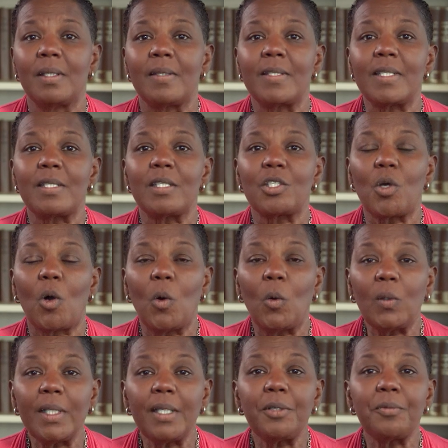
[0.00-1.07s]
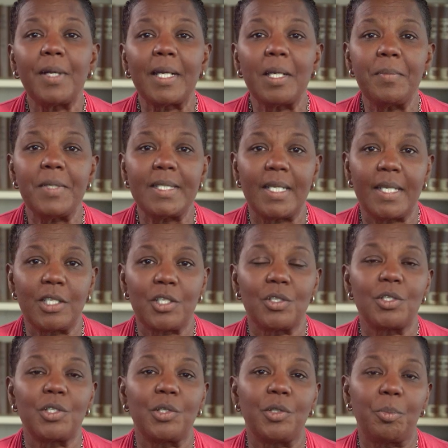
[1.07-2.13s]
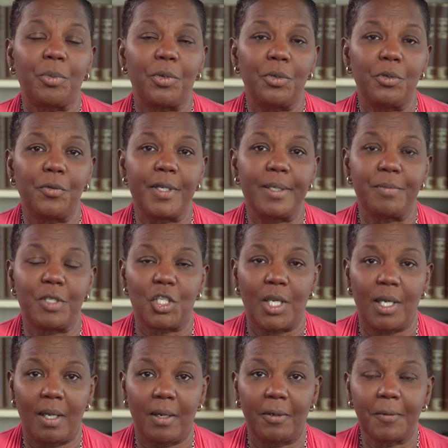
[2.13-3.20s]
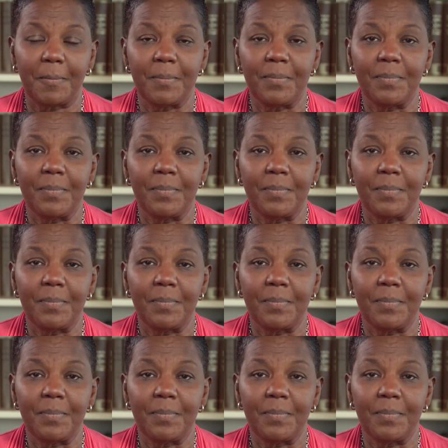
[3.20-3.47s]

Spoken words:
This is only a recommendation to the program chair.